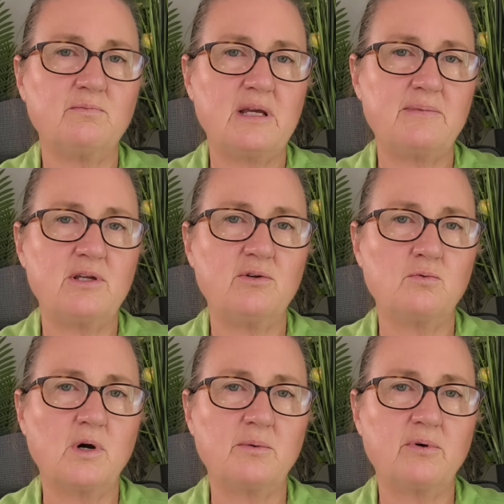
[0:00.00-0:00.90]
Maybe you
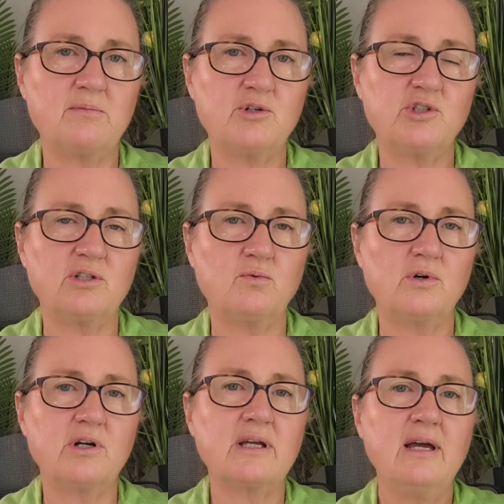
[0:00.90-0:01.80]
want a promotion at
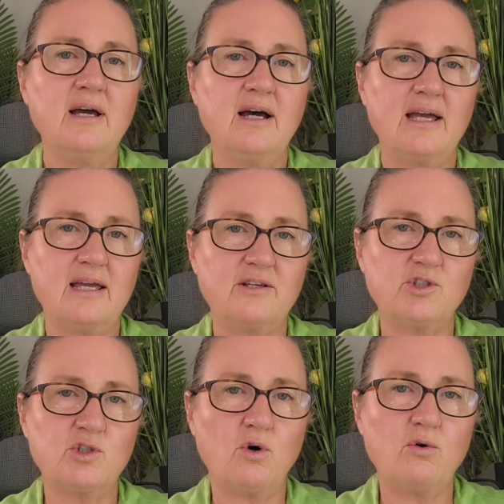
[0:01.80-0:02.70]
work, a
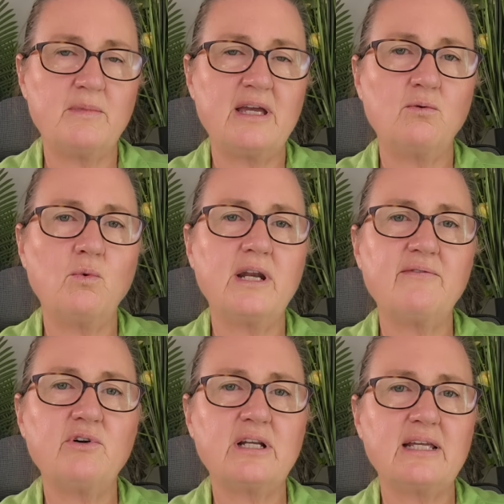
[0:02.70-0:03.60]
soulmate,
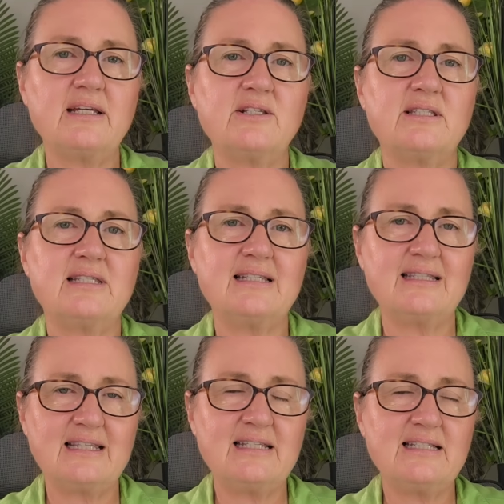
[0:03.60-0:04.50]
whatever it is.
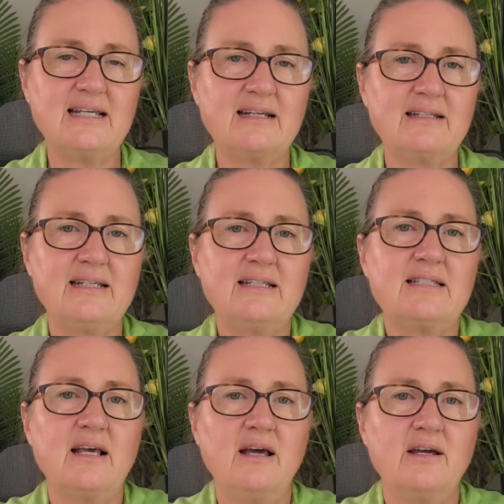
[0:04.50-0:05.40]
These
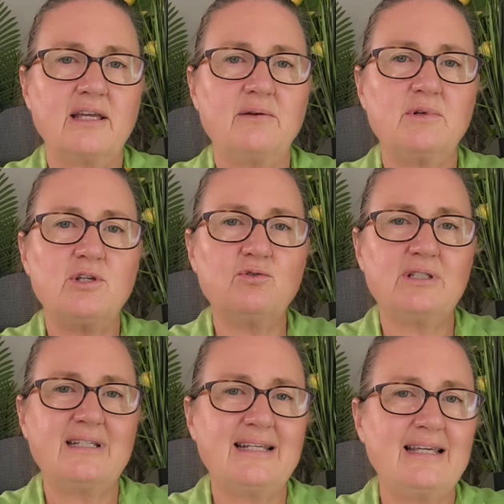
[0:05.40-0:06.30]
techniques can be
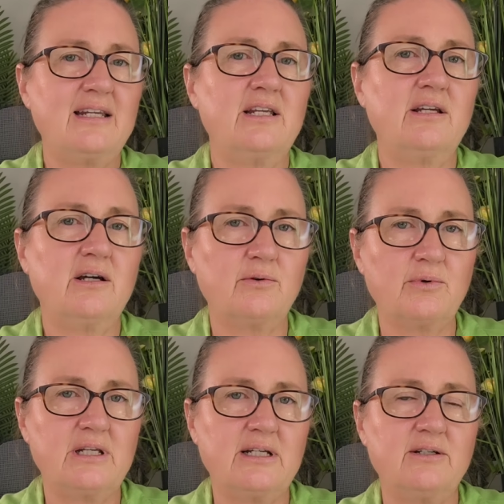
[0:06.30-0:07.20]
used in any
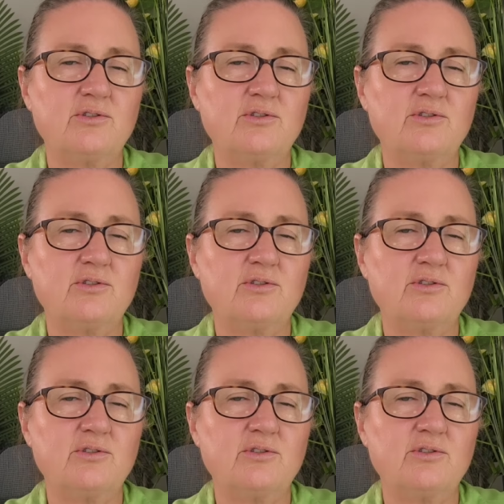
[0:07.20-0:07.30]
arena.